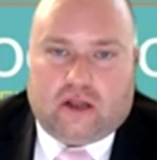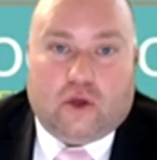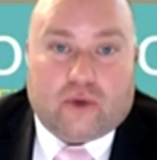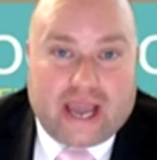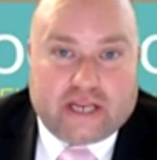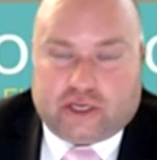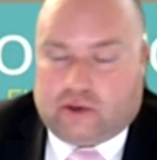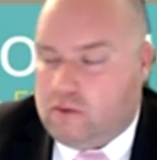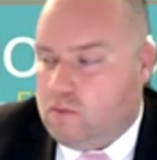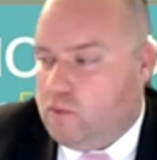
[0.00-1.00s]

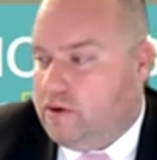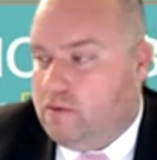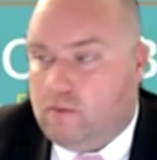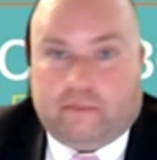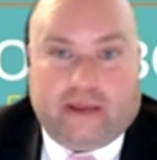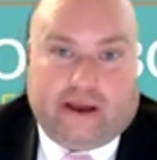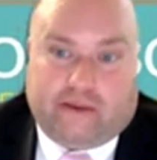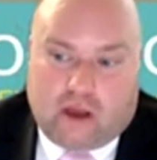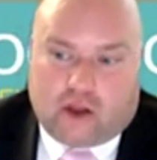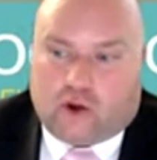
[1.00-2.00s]
location would be
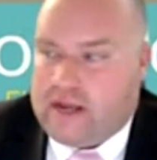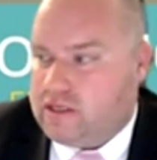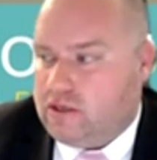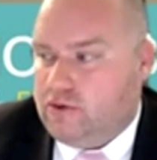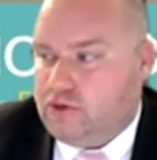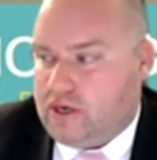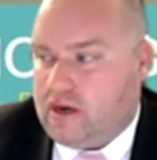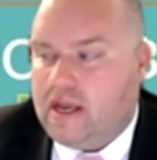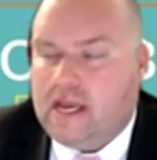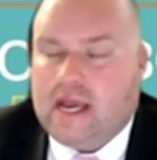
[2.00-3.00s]
a great solution.